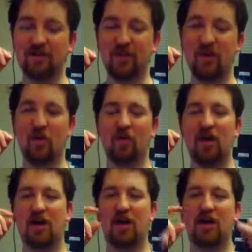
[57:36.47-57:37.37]

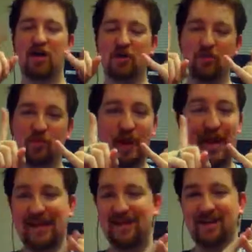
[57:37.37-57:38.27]
So
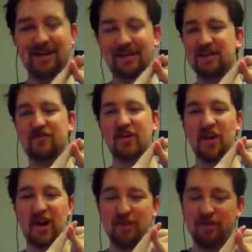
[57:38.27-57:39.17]
Red is
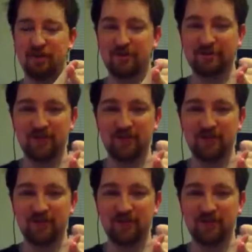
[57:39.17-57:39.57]
phenomenal.